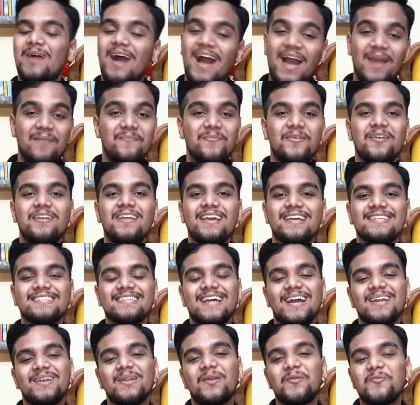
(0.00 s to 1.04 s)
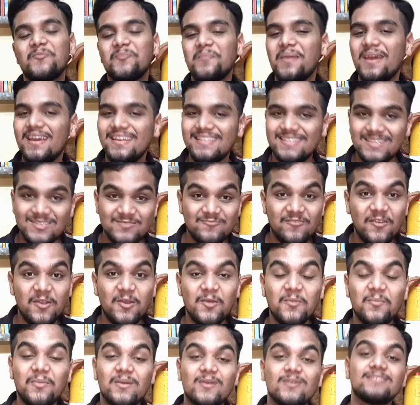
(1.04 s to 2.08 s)
So I'm really excited to make this
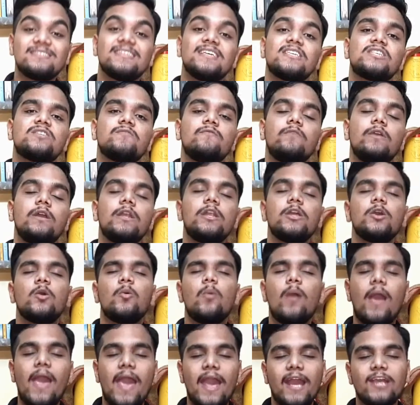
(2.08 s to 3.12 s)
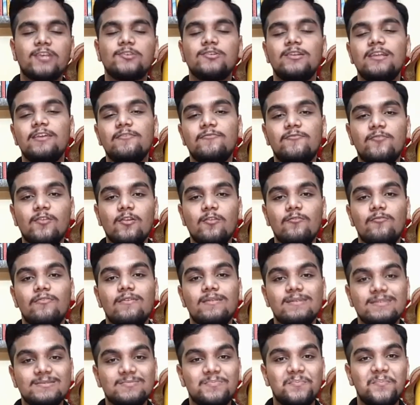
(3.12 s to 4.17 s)
video because this video actually
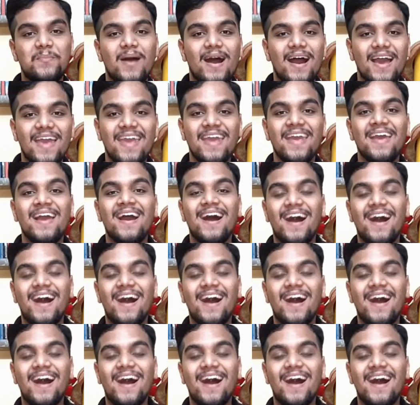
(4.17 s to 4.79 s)
fulfills my